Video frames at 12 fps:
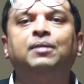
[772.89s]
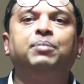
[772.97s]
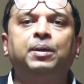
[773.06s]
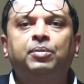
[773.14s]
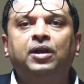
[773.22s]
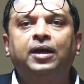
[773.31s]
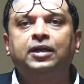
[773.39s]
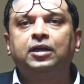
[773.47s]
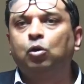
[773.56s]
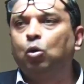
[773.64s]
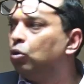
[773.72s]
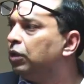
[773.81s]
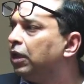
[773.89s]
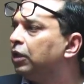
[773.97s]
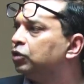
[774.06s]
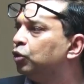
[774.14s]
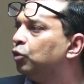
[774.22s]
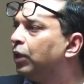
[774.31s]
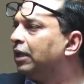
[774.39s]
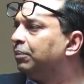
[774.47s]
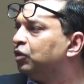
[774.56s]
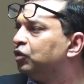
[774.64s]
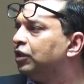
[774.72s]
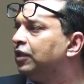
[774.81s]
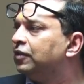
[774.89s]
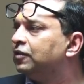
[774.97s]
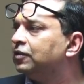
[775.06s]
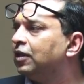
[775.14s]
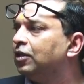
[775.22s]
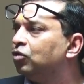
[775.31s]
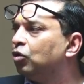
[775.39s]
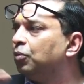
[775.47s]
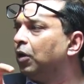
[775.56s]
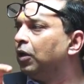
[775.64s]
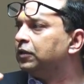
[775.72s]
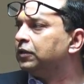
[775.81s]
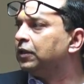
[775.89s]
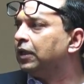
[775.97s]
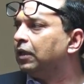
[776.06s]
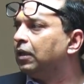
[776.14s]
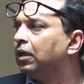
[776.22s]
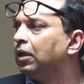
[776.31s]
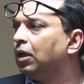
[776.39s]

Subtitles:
People are getting older, so you get machines in, robots in